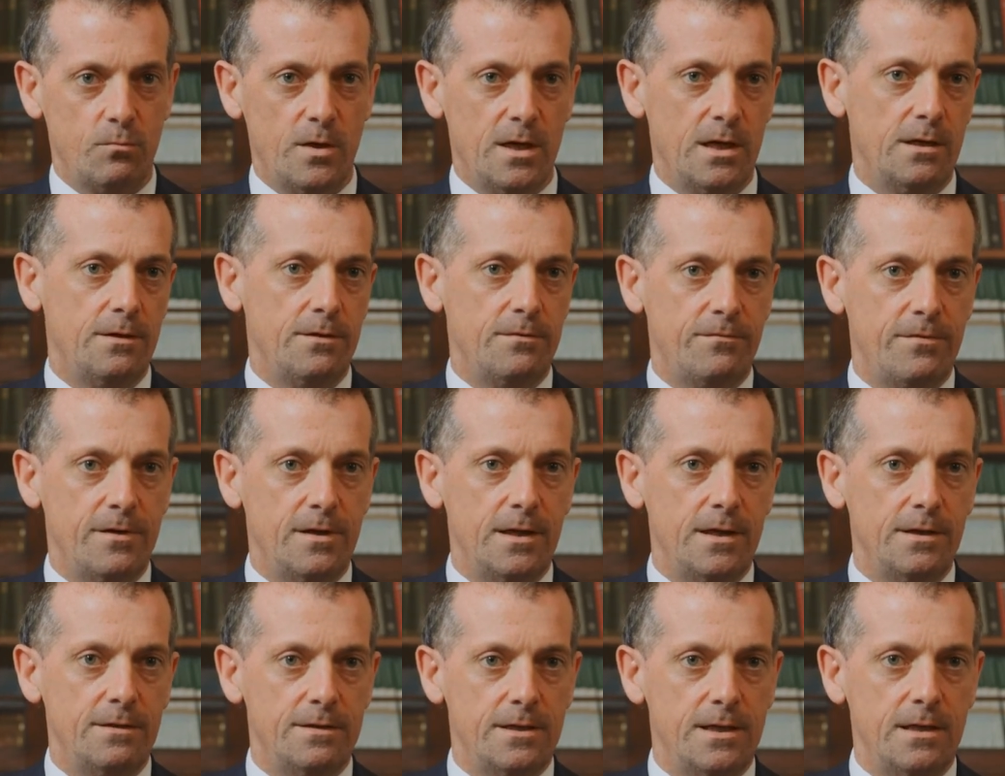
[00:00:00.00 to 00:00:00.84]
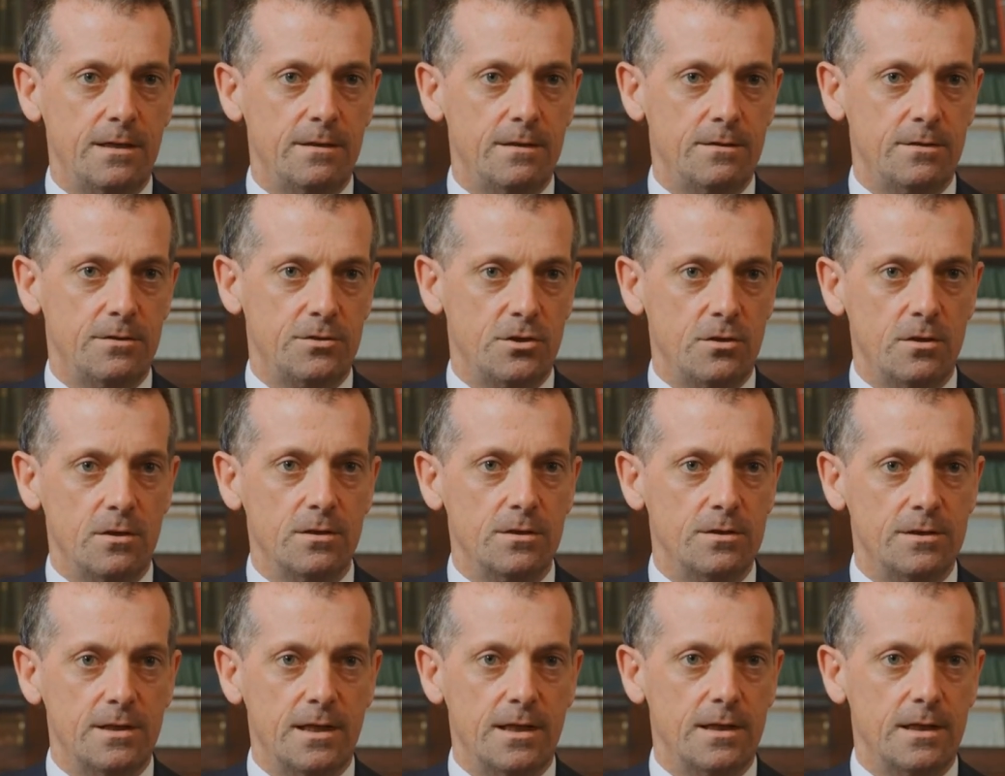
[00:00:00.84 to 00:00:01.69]
well, if I tell the
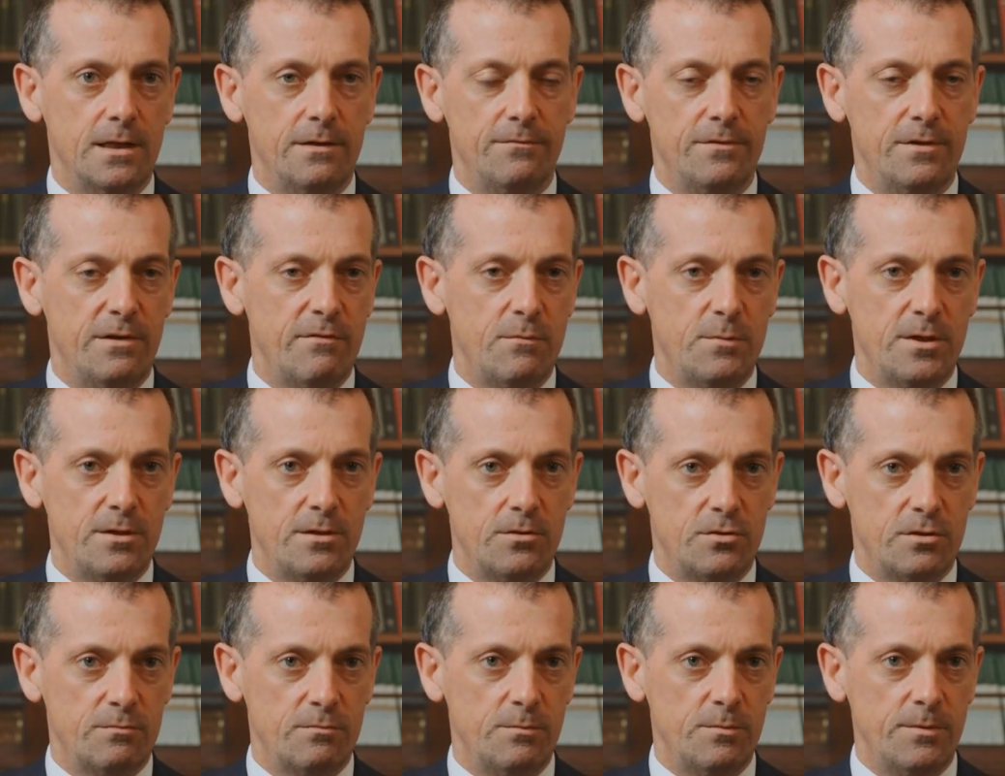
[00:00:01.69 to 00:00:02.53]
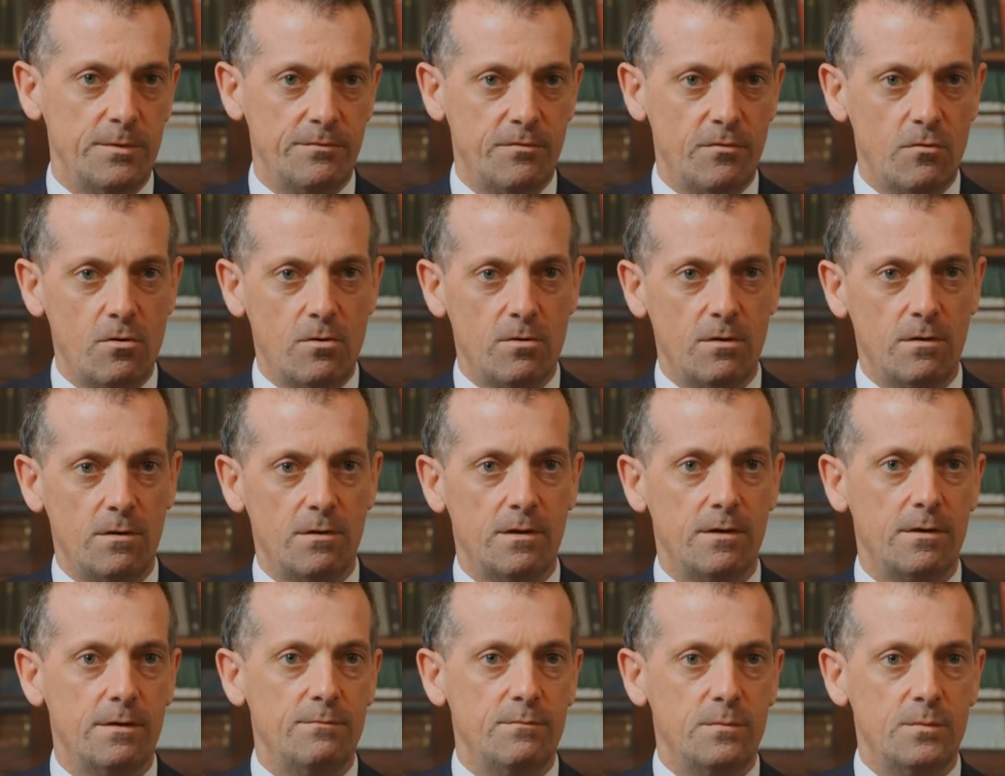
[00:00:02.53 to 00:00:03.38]
judge that I've never been in trouble before,
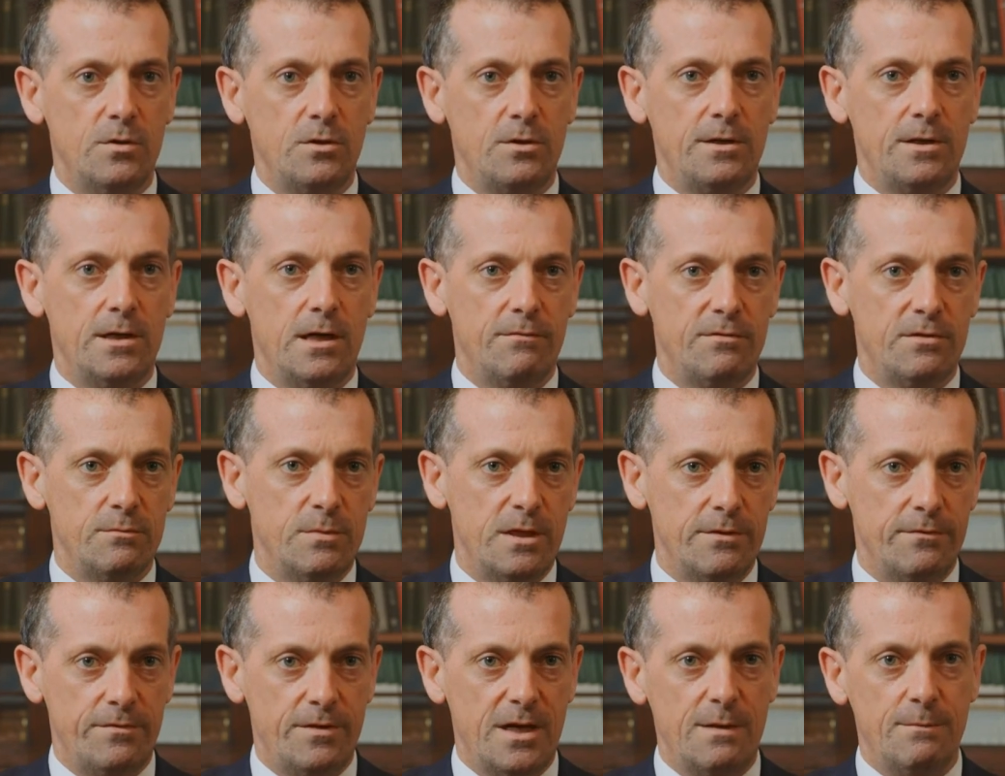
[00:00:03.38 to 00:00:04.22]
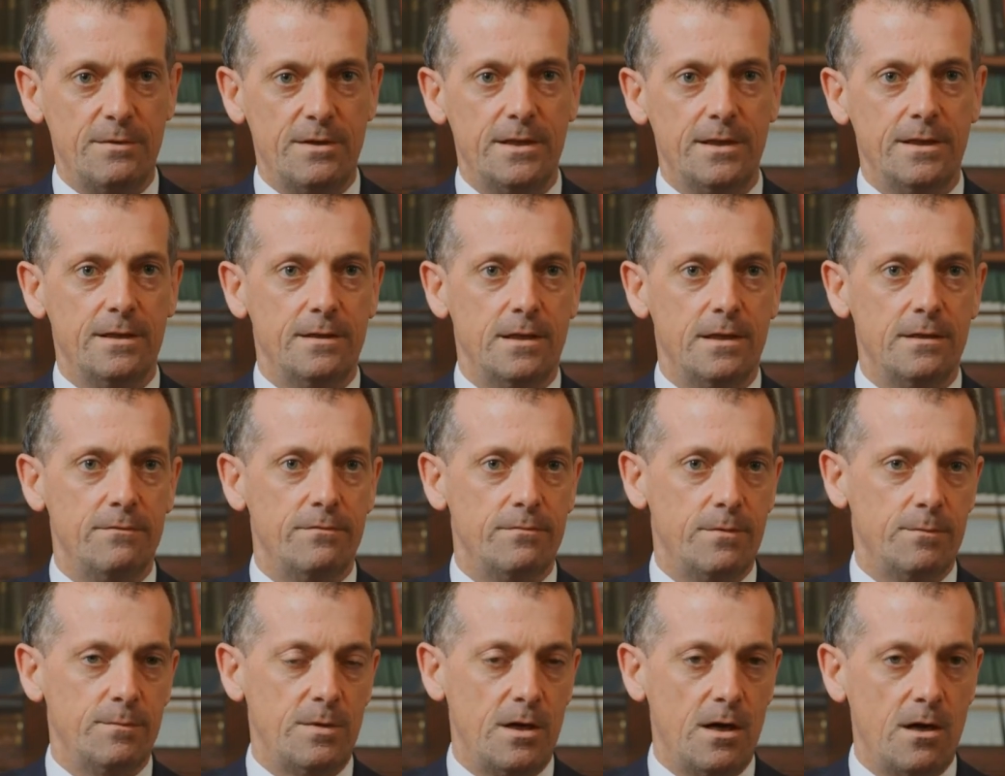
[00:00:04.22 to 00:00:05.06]
or I'm looking after my family and I'm
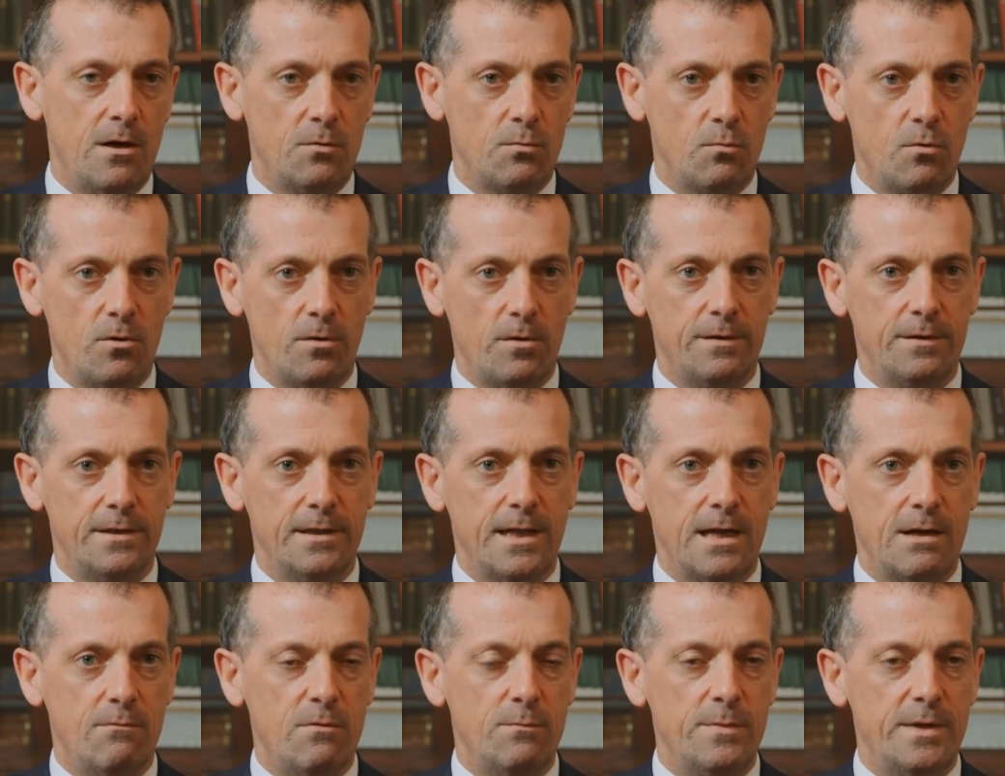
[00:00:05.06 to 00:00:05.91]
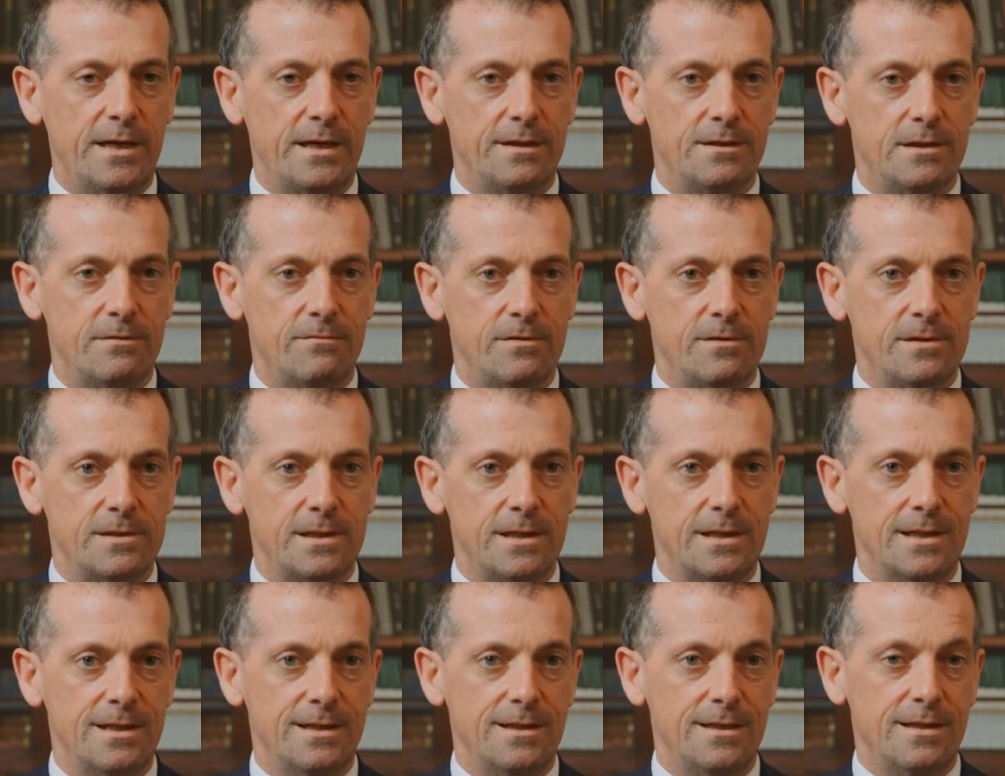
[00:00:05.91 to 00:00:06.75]
a hard worker, that would make a difference.
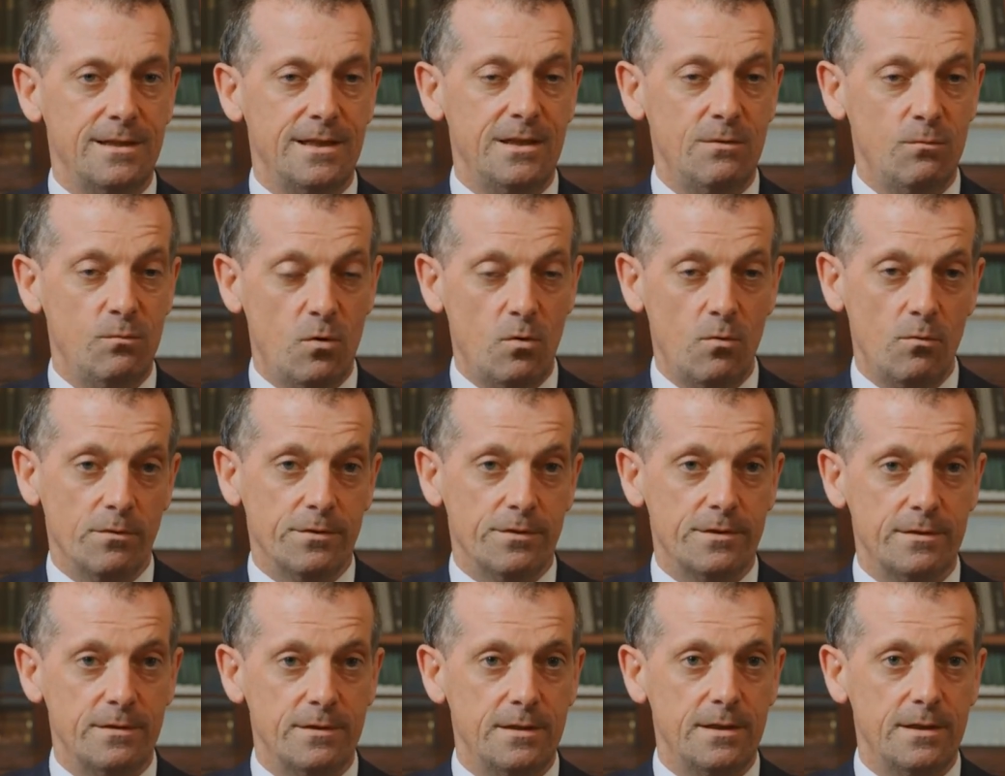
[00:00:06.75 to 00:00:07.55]
It won't.